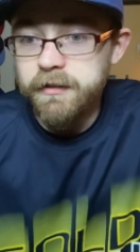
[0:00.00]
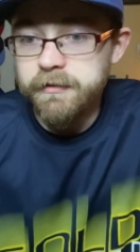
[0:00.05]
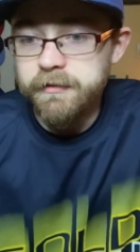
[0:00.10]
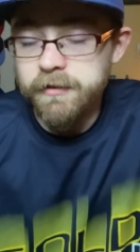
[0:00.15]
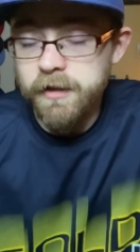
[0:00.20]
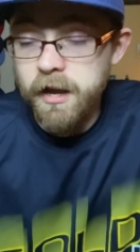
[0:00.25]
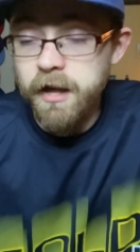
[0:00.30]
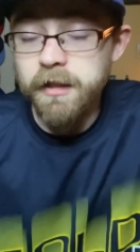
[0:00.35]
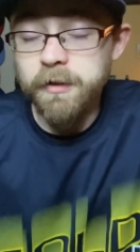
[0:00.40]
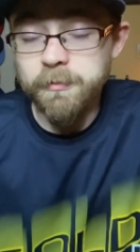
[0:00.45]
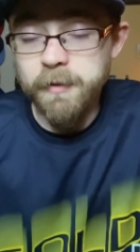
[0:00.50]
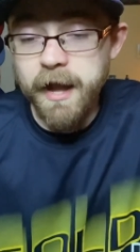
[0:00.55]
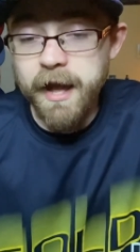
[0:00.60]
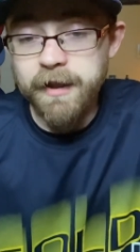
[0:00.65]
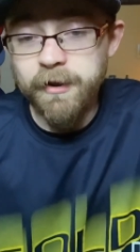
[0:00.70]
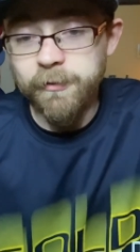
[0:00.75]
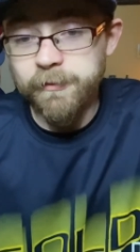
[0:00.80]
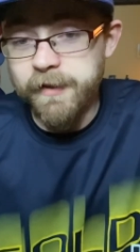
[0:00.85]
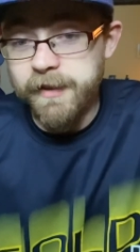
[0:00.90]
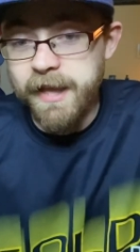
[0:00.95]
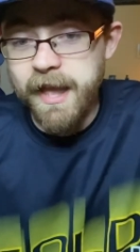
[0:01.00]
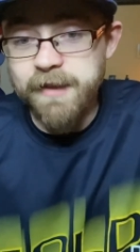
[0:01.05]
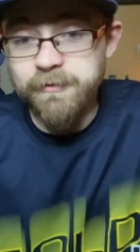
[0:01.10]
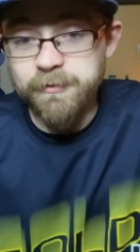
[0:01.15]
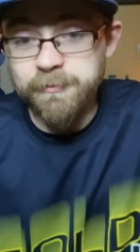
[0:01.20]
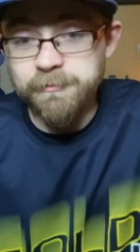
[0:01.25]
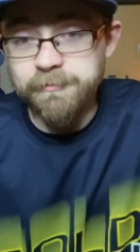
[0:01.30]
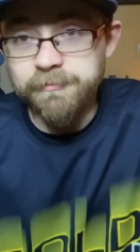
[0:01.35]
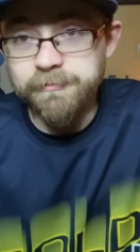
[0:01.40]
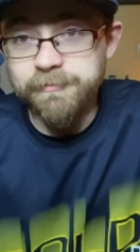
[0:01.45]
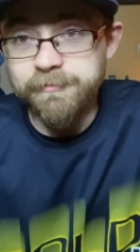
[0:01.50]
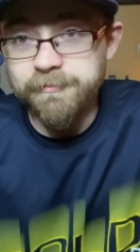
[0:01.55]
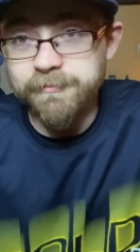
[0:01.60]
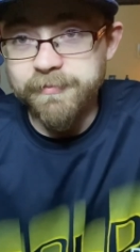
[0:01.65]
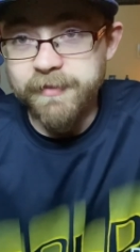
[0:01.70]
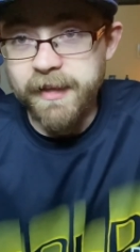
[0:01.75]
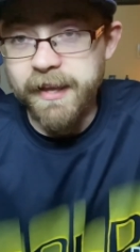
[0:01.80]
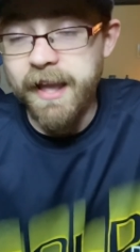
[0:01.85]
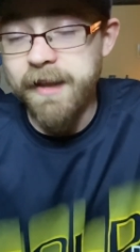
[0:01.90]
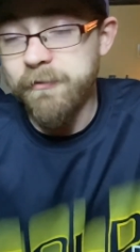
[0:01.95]
Colorado, they gave him
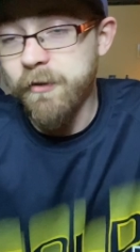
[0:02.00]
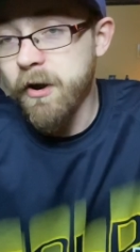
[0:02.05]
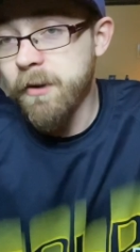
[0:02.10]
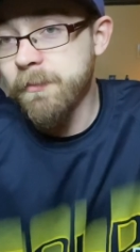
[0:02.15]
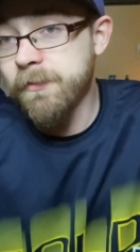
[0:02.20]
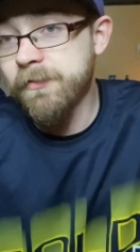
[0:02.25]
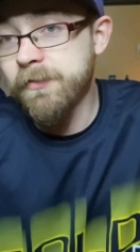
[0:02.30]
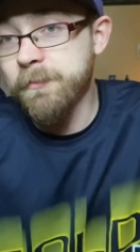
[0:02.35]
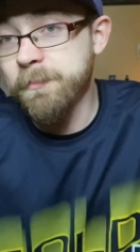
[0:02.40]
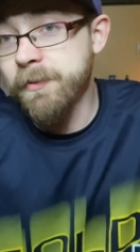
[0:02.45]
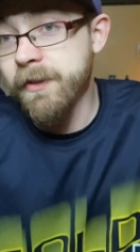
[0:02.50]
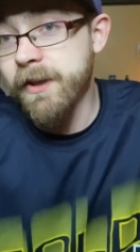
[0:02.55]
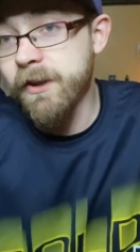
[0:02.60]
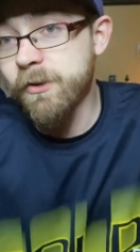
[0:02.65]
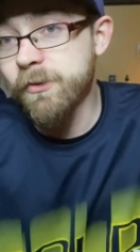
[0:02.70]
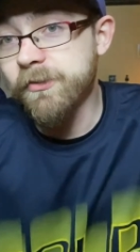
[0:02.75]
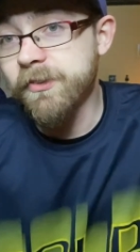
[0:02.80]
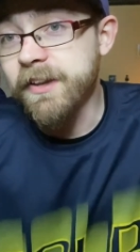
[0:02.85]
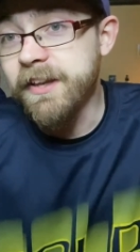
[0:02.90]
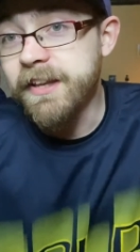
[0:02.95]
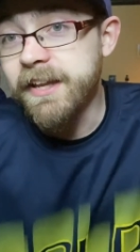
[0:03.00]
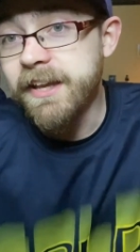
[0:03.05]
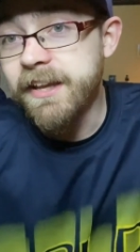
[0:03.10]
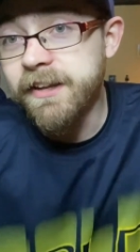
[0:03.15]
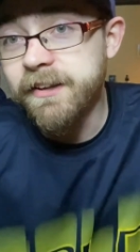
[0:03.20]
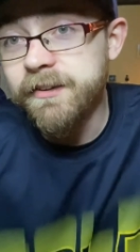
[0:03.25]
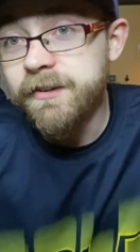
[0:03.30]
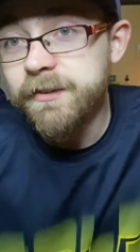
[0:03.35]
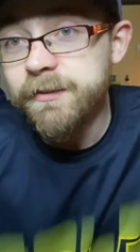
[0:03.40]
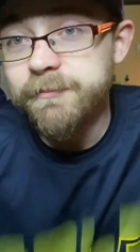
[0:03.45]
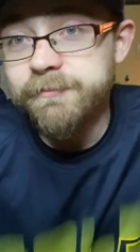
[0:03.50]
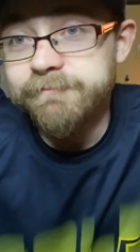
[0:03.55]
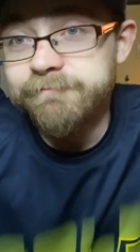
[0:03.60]
they gave Armas the players he needed.